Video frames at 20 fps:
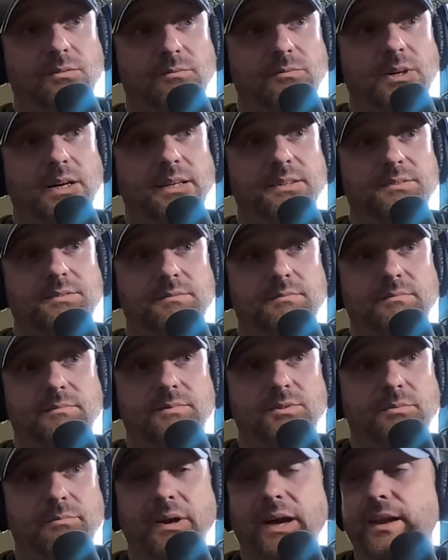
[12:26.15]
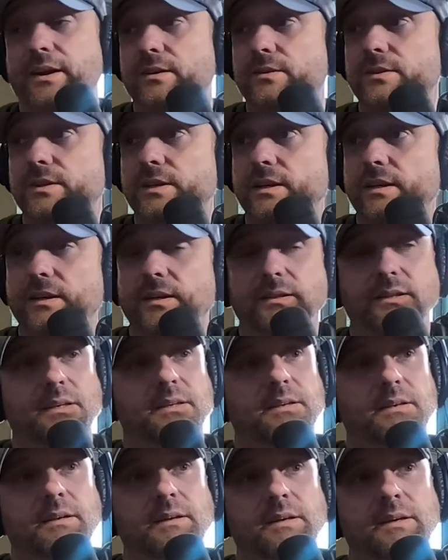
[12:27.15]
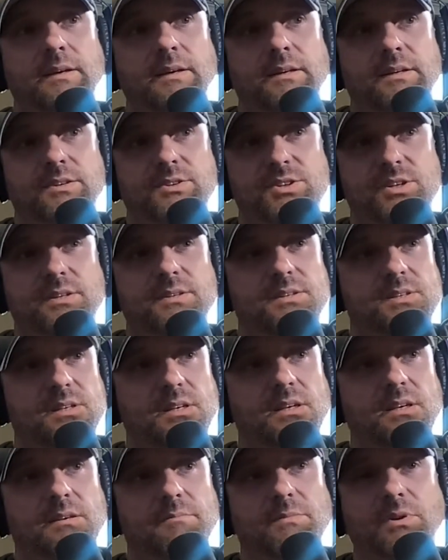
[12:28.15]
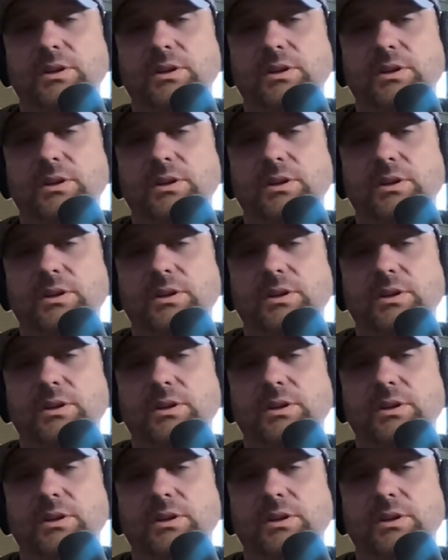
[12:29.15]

rise dramatically, and then Gen Z and